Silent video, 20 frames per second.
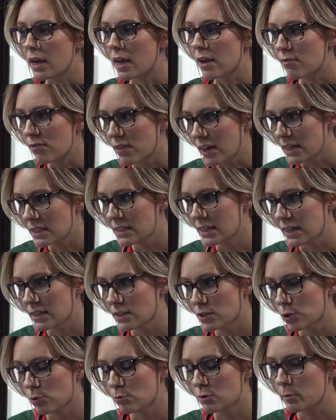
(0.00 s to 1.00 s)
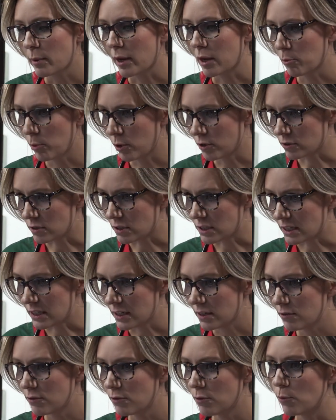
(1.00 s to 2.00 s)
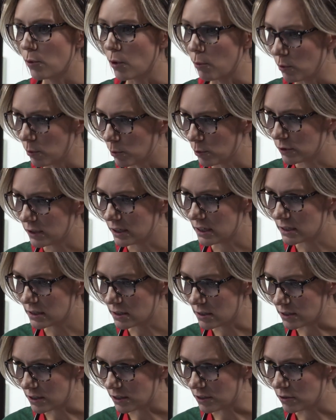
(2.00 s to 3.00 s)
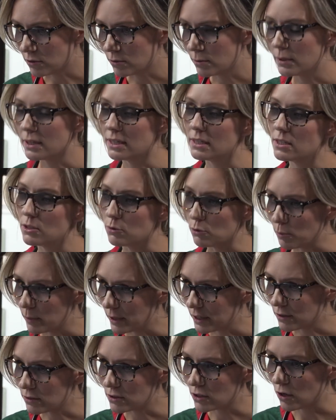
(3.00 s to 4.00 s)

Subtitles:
If that test comes back positive, what we would need to do is to admit you to